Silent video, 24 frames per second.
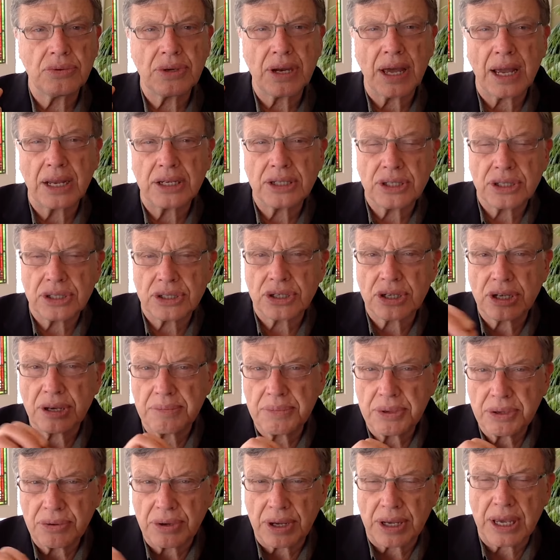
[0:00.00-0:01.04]
not just
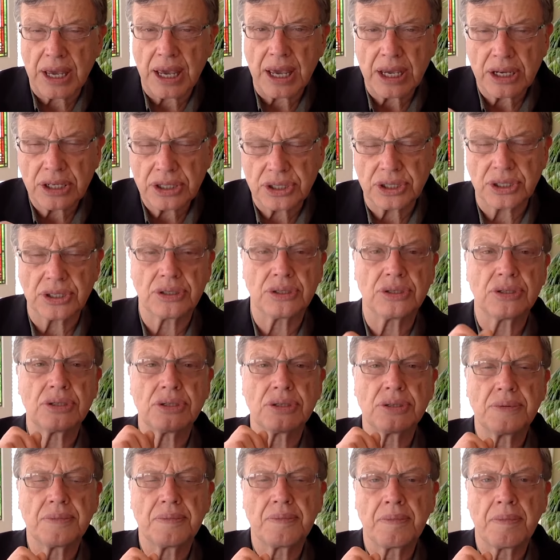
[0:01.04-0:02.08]

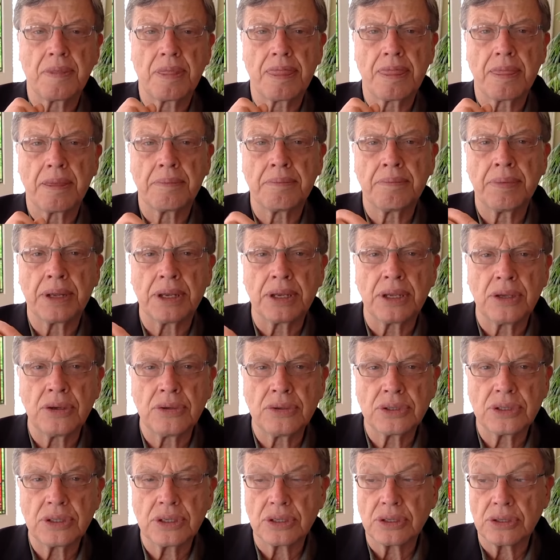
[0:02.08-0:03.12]
communications, but
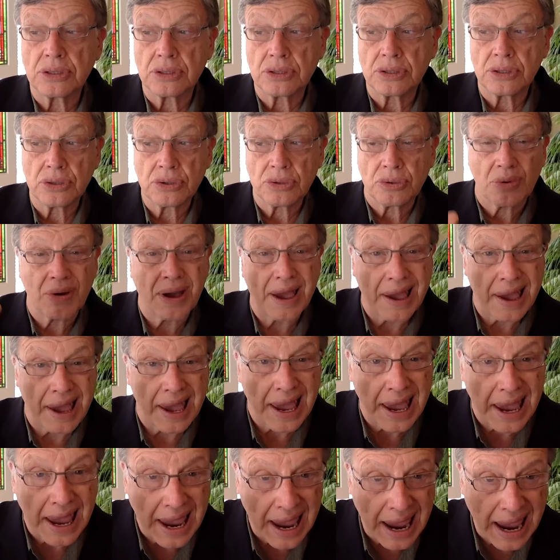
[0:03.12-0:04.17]
use it to
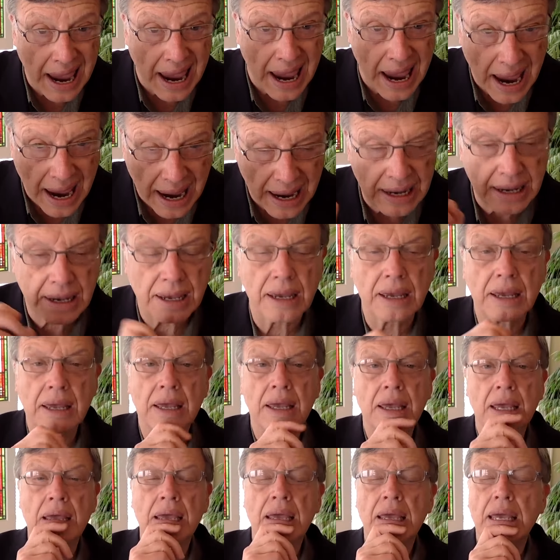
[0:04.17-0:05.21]
hack
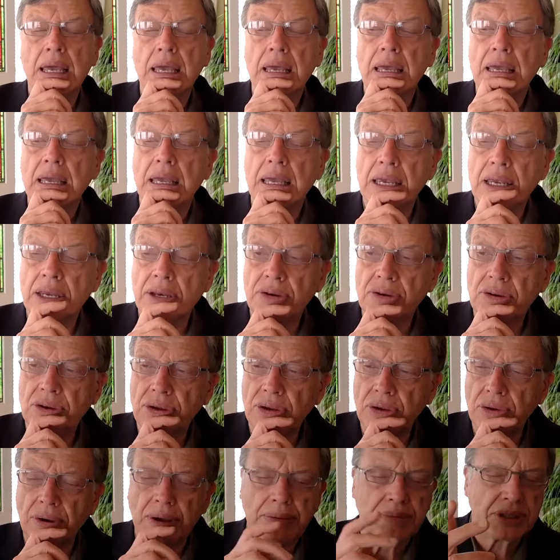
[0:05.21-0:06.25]

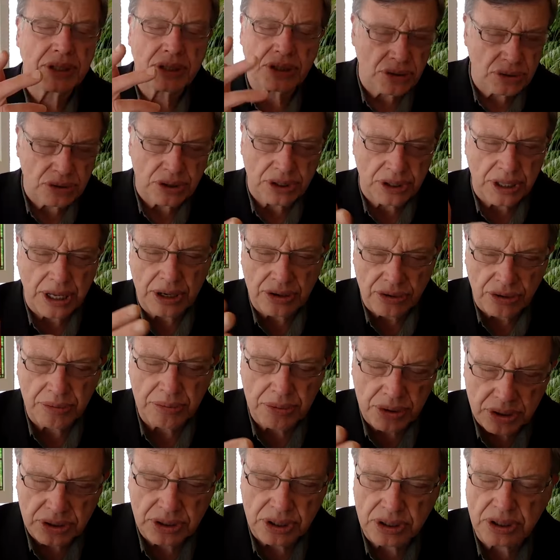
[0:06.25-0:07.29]
into, I'm just using that term
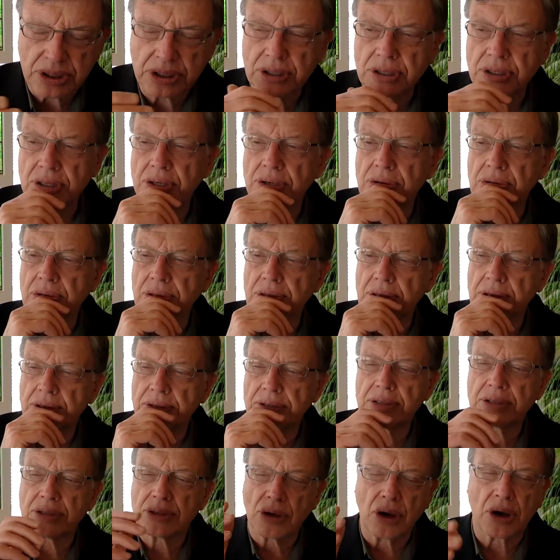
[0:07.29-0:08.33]
because it's easier than
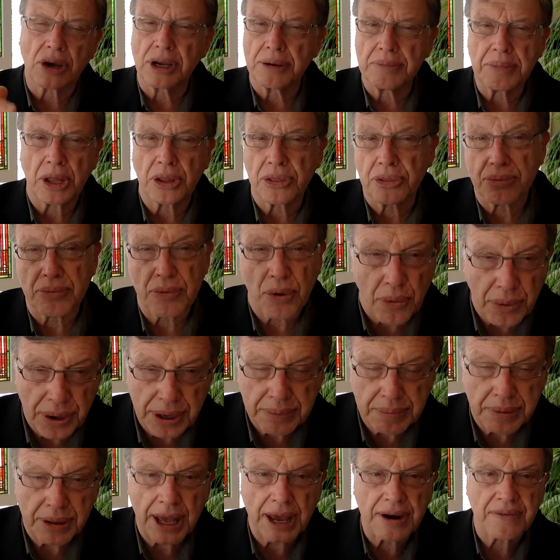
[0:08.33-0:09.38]
talking about
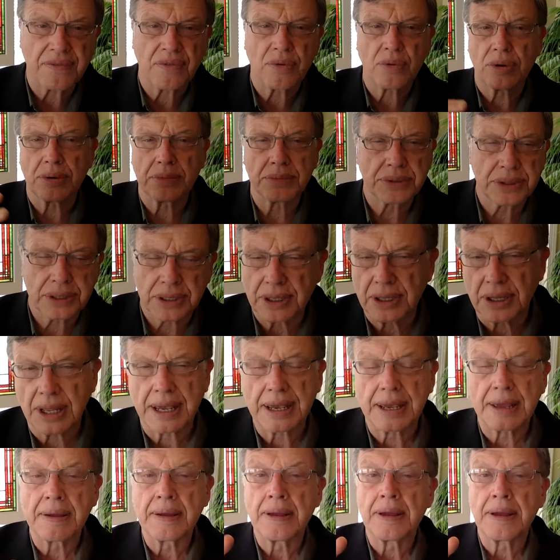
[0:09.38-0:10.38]
throwing platforms and the like,